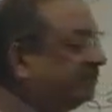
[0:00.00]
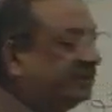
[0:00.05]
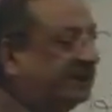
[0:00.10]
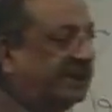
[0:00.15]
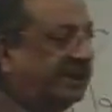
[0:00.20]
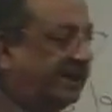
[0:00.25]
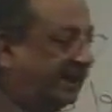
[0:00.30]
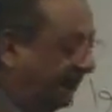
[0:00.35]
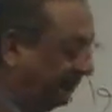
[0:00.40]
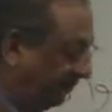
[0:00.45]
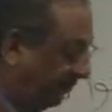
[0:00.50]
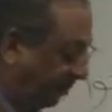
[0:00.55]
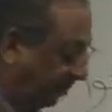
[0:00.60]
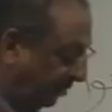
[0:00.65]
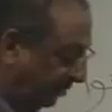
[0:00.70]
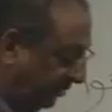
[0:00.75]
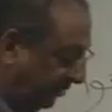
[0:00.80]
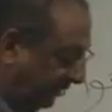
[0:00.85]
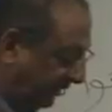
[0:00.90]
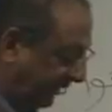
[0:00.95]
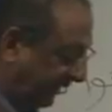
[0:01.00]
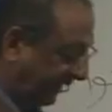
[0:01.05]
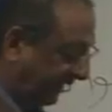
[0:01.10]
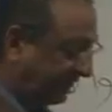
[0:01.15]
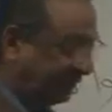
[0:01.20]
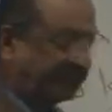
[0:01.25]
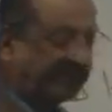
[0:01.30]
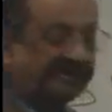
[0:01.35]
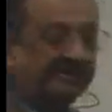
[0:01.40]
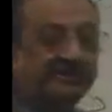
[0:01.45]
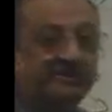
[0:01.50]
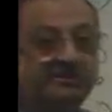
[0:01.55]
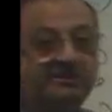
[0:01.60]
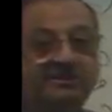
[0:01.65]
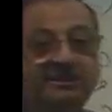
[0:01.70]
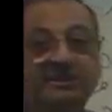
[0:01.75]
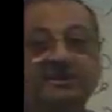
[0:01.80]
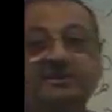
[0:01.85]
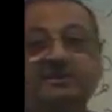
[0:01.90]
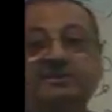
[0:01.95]
See, in both cases,
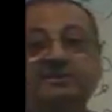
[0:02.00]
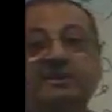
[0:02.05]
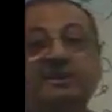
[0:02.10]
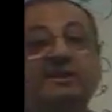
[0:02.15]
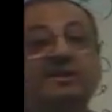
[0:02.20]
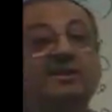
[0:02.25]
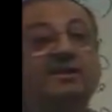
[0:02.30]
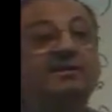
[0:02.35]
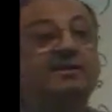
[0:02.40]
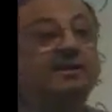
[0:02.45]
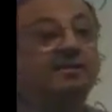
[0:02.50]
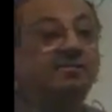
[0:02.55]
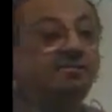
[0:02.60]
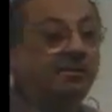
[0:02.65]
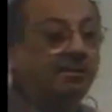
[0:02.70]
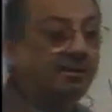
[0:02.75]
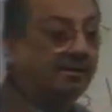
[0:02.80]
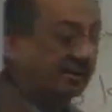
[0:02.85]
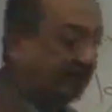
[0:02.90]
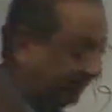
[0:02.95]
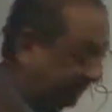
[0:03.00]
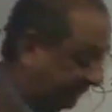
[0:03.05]
there is a single dhamma.